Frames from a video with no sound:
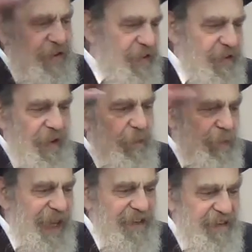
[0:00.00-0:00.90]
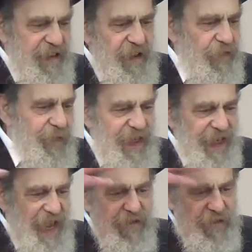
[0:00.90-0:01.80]
complexity of my
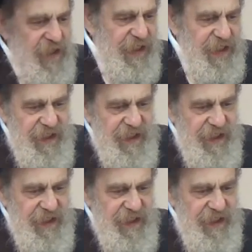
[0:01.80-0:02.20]
life and